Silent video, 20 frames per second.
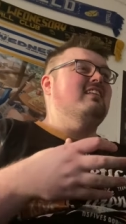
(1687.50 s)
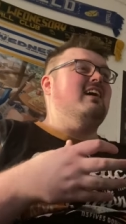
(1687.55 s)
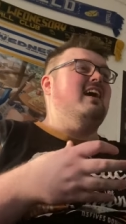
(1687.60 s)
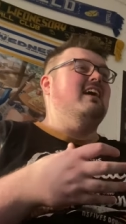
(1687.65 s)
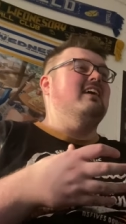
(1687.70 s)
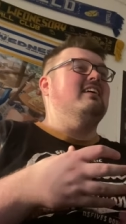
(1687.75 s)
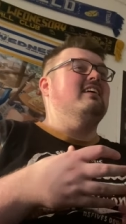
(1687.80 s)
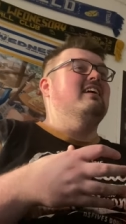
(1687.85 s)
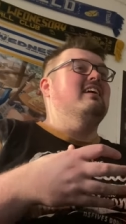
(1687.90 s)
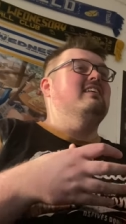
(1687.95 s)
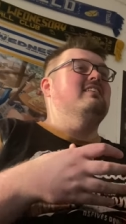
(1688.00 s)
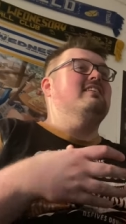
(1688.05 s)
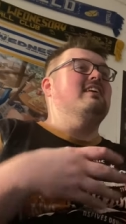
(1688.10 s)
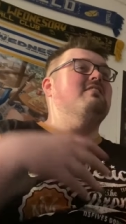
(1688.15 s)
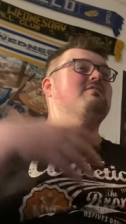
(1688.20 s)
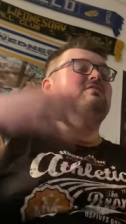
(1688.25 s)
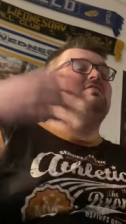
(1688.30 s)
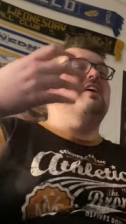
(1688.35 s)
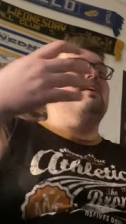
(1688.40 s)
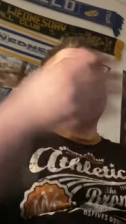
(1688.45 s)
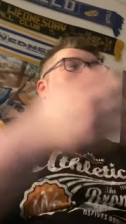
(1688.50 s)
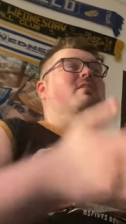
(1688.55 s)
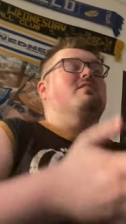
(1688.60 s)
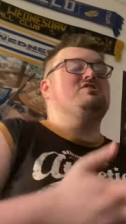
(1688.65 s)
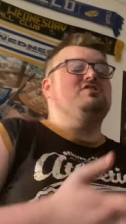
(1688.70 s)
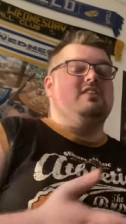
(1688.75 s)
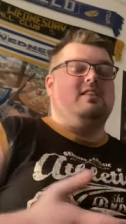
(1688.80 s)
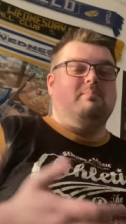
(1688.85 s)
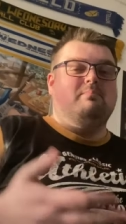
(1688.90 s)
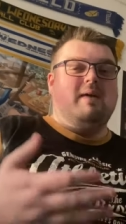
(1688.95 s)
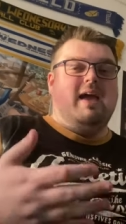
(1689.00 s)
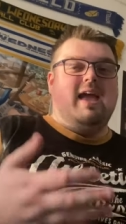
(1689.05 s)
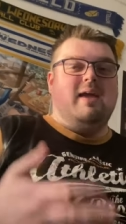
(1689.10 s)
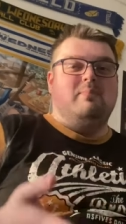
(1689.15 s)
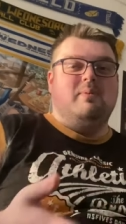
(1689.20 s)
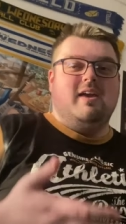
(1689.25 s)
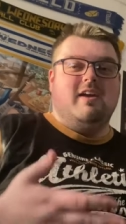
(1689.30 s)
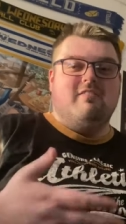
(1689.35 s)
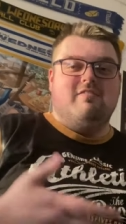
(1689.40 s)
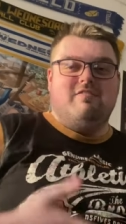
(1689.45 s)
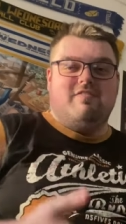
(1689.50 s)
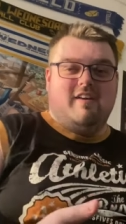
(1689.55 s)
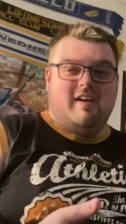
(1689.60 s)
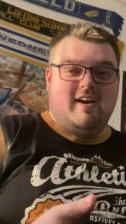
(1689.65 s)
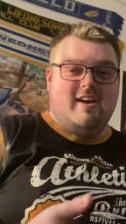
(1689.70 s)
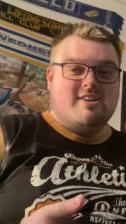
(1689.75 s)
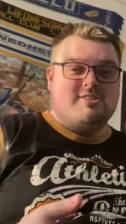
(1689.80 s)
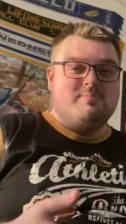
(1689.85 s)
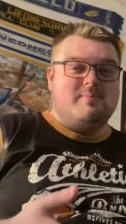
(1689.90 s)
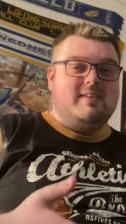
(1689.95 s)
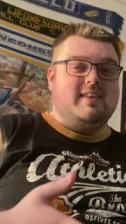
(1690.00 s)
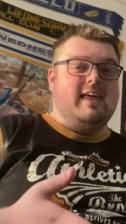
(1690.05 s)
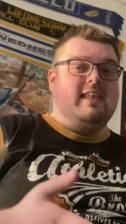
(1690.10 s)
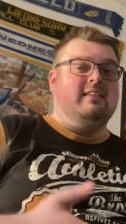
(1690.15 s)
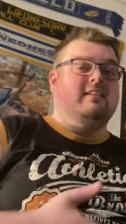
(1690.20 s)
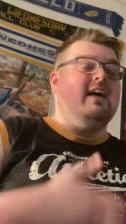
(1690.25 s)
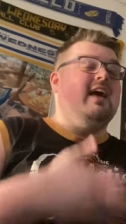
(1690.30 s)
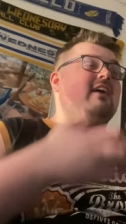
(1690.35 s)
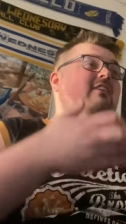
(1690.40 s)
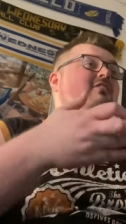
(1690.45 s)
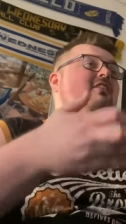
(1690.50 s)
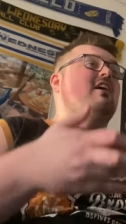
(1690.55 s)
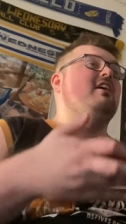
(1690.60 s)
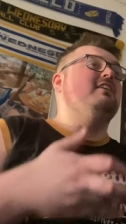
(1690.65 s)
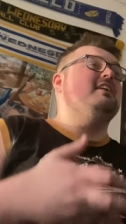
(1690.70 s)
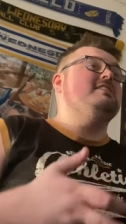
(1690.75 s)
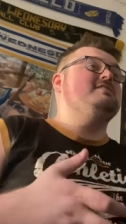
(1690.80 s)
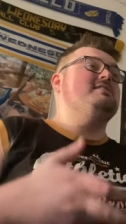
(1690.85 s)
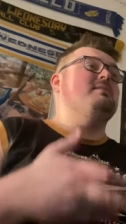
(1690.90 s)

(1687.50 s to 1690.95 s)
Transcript: like didn't think much of the baby at first, but then later on, as